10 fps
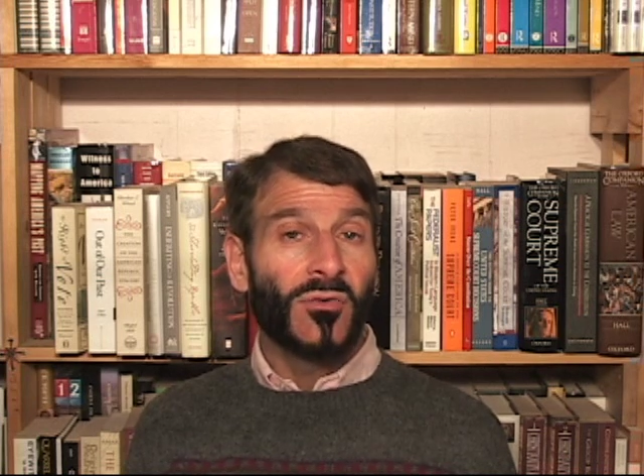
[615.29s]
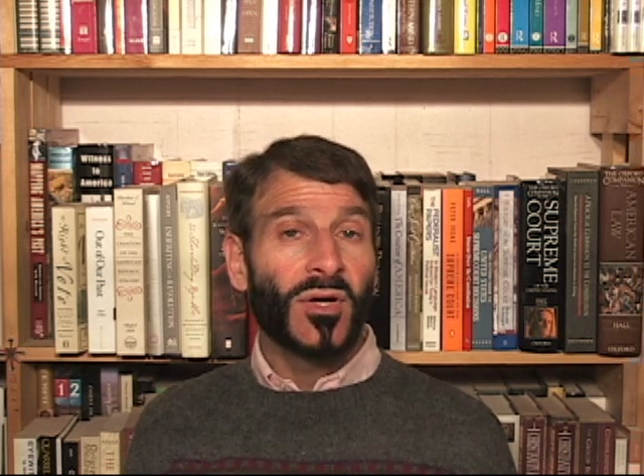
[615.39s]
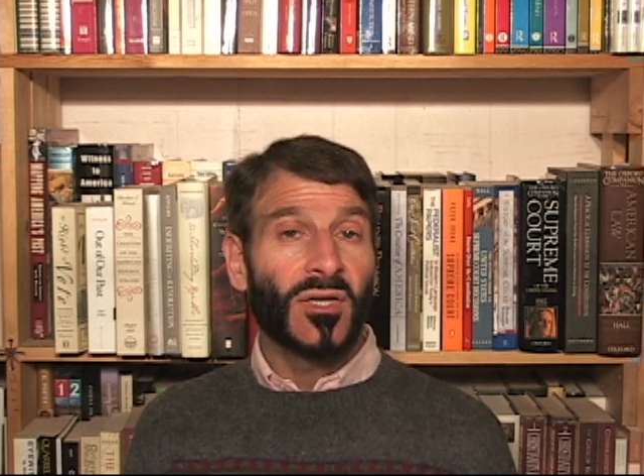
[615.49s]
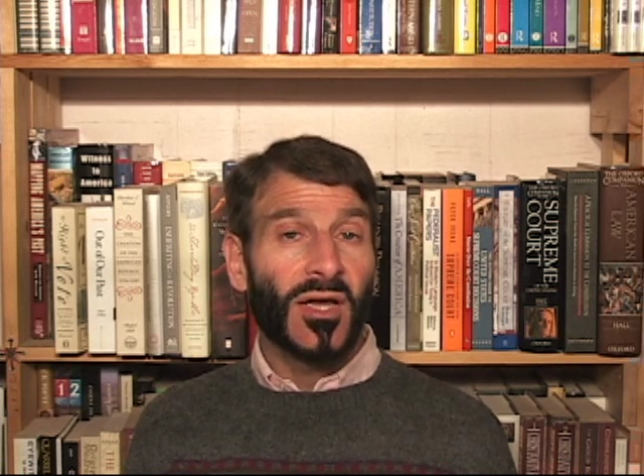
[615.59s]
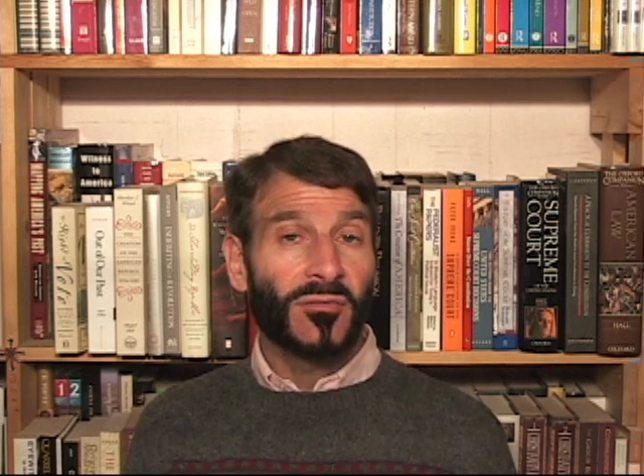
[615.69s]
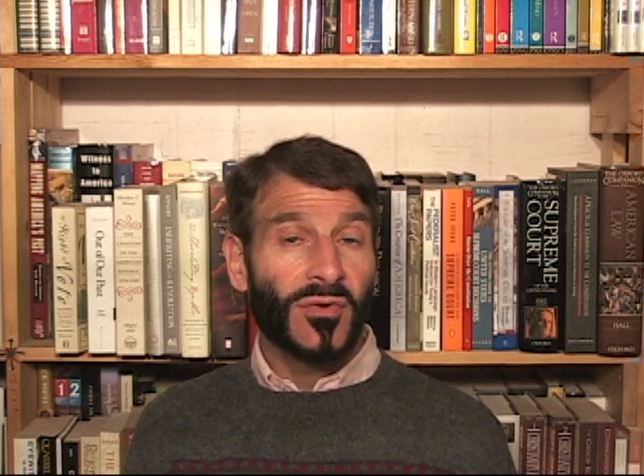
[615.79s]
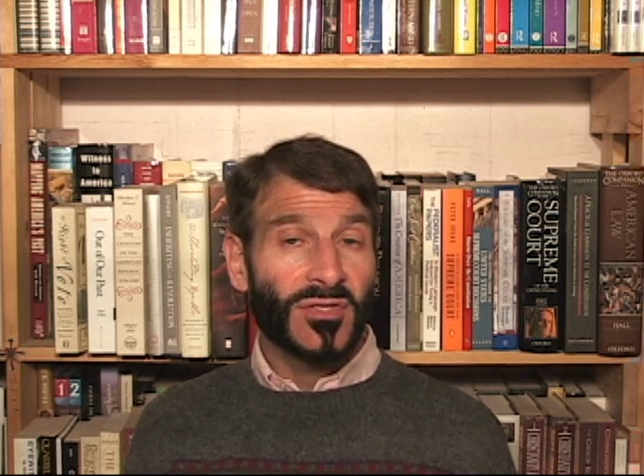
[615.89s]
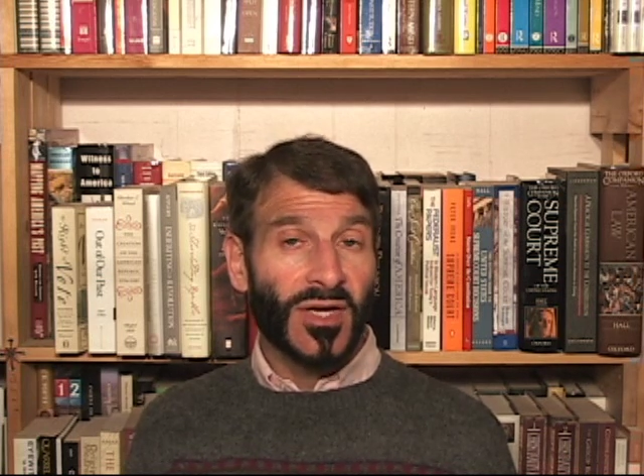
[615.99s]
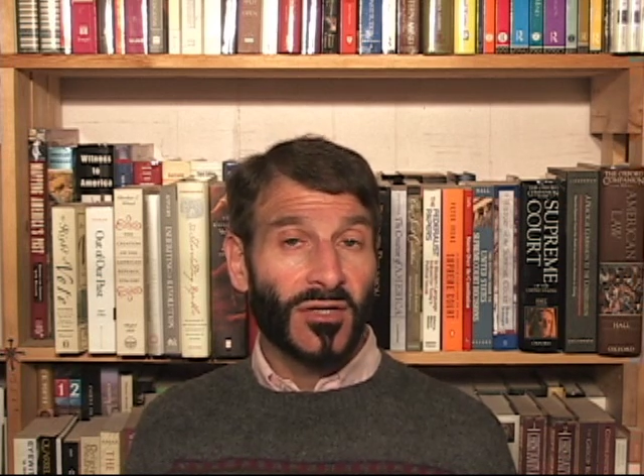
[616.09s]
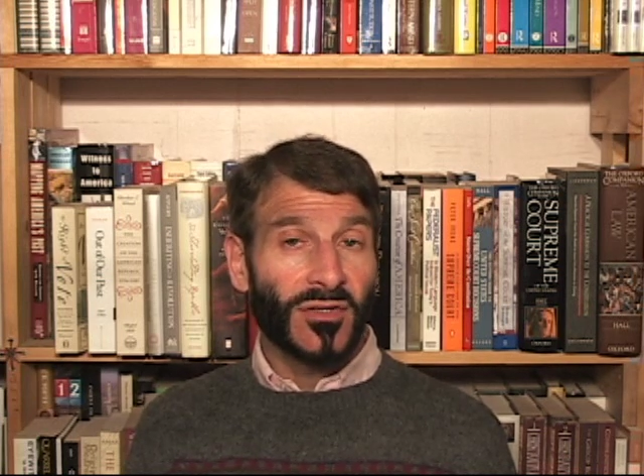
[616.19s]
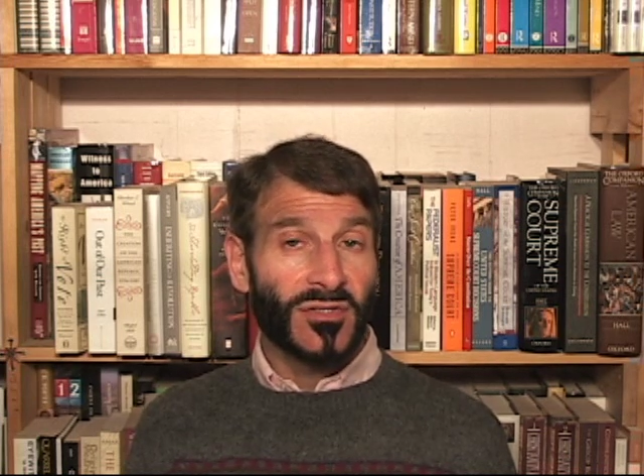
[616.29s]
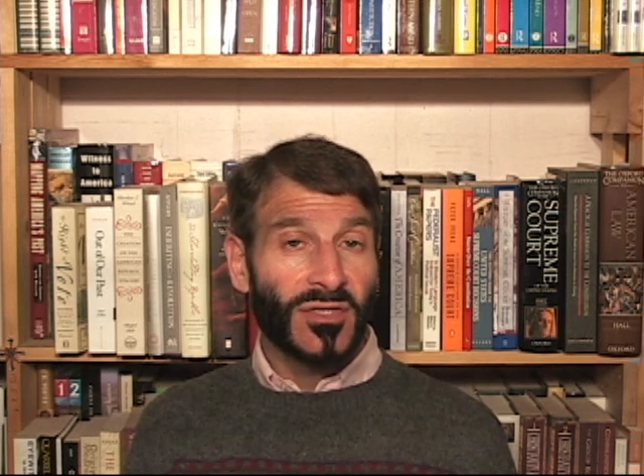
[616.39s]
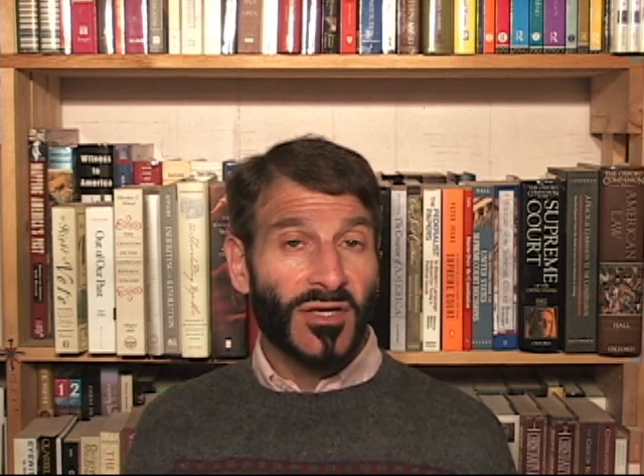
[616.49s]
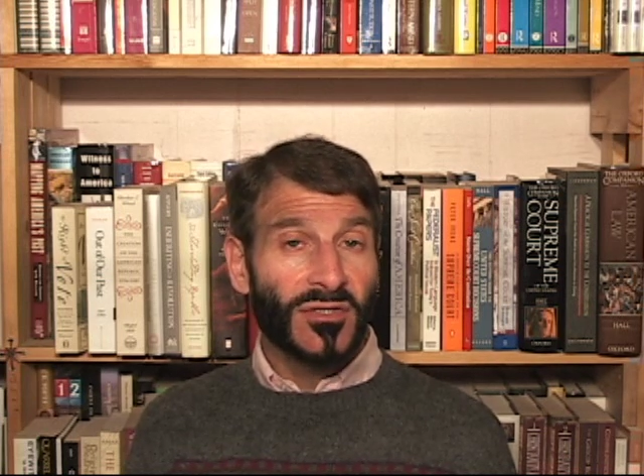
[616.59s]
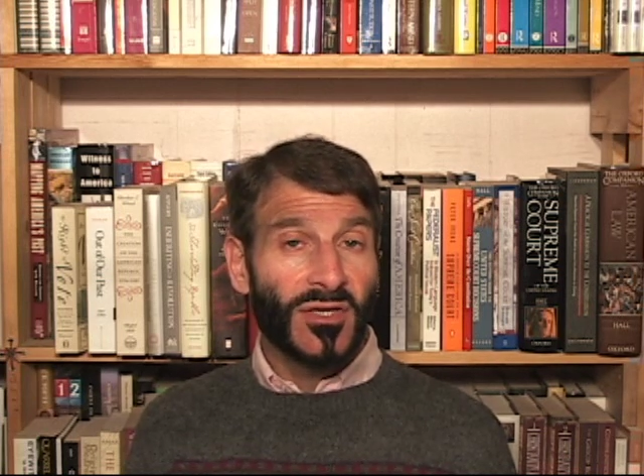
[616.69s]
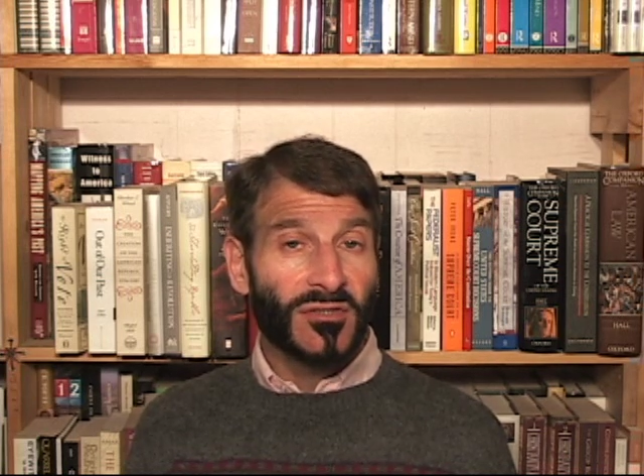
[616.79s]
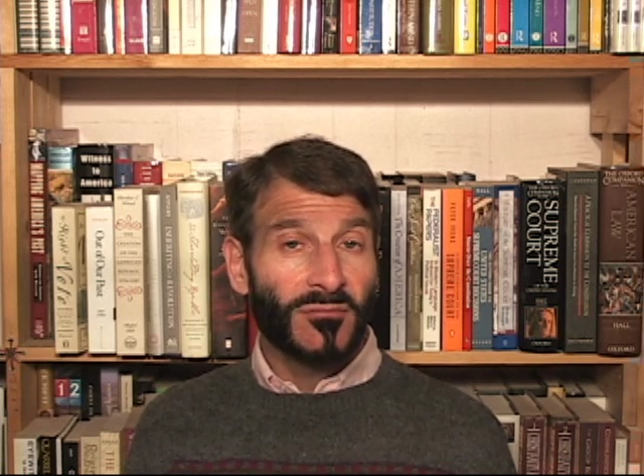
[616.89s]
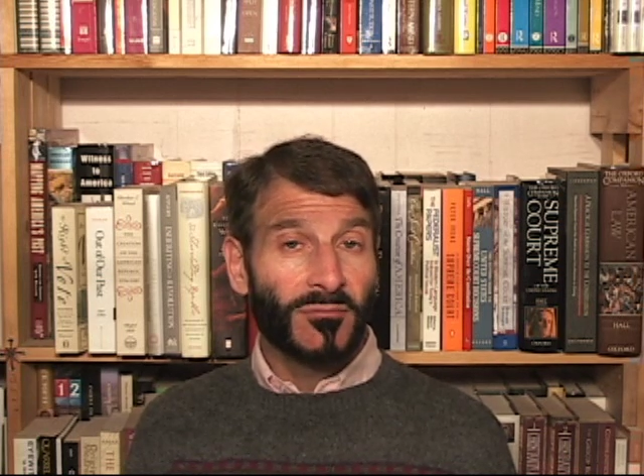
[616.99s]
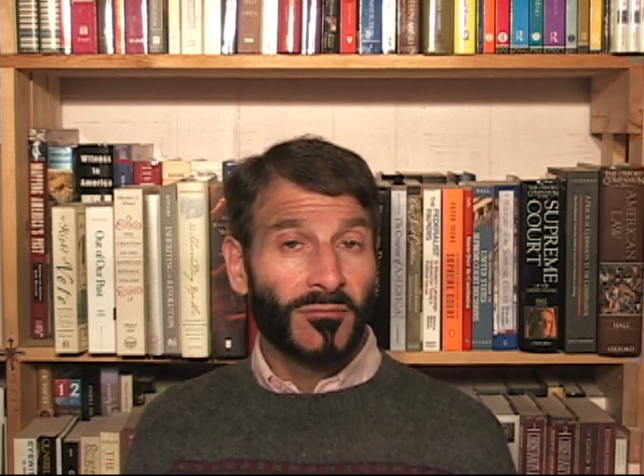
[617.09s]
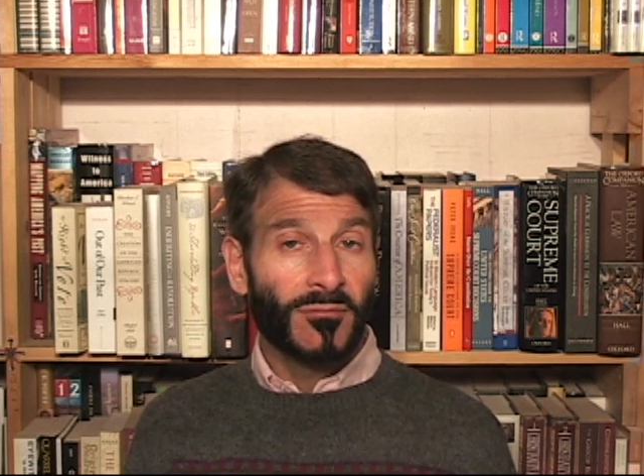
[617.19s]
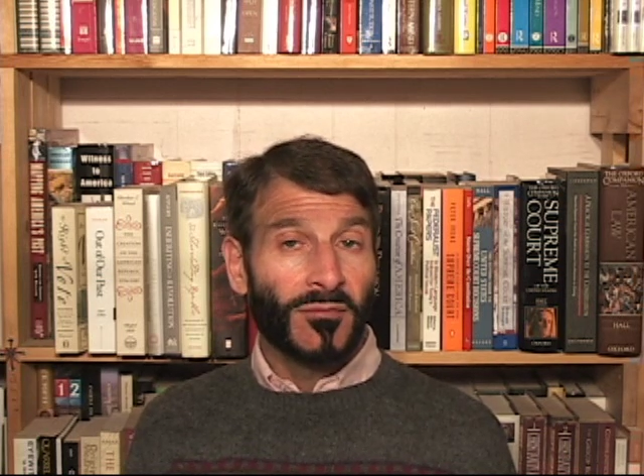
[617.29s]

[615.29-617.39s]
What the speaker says: we are left with scale extensionism,